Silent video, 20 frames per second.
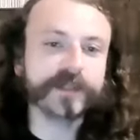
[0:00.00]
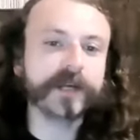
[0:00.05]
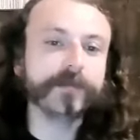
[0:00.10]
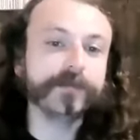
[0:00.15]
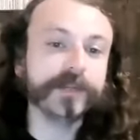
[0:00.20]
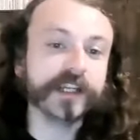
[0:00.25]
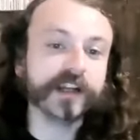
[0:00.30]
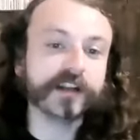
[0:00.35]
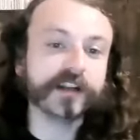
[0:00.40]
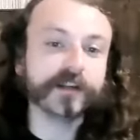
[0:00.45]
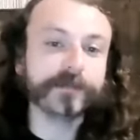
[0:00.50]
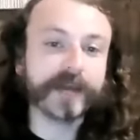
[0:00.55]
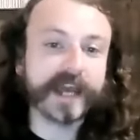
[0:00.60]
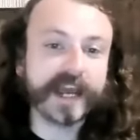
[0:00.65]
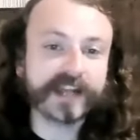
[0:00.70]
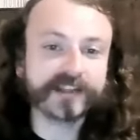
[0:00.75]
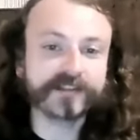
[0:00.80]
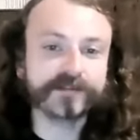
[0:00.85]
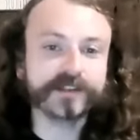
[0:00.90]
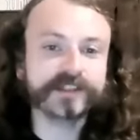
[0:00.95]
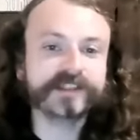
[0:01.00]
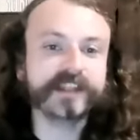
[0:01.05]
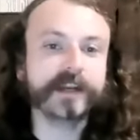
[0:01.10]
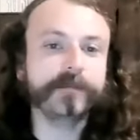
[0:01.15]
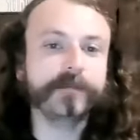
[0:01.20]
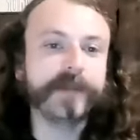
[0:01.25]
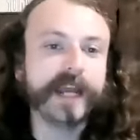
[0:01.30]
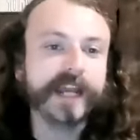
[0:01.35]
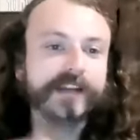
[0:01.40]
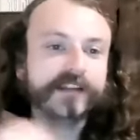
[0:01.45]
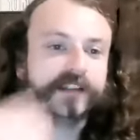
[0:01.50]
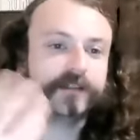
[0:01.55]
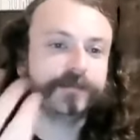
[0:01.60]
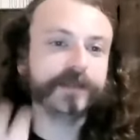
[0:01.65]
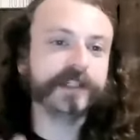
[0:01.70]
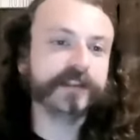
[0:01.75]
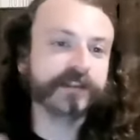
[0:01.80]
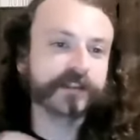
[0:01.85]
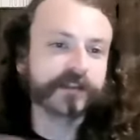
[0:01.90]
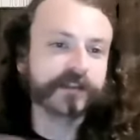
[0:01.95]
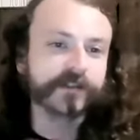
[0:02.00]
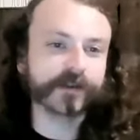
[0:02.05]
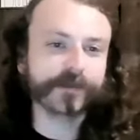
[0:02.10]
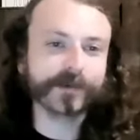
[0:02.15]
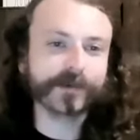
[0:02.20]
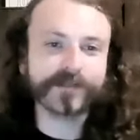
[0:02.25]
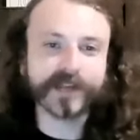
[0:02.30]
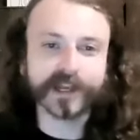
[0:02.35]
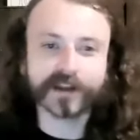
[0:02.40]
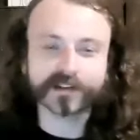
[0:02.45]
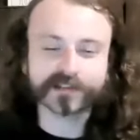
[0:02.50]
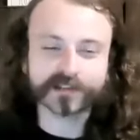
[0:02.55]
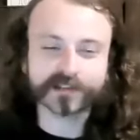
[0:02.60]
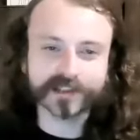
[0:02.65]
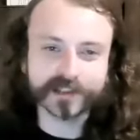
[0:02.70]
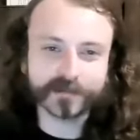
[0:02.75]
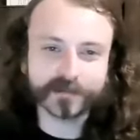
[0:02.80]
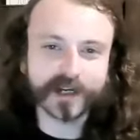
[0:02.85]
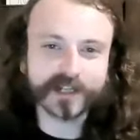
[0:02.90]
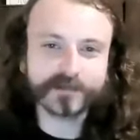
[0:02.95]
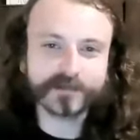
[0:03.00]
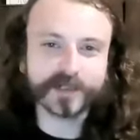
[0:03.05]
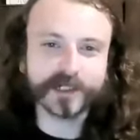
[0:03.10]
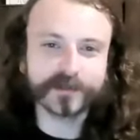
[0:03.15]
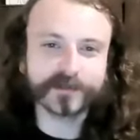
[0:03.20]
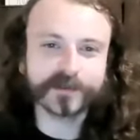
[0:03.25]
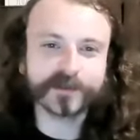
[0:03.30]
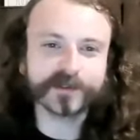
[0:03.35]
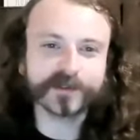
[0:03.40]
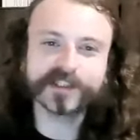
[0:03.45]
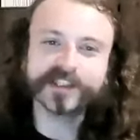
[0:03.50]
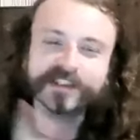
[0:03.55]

that BLM activists had badly beaten a group of elderly white people.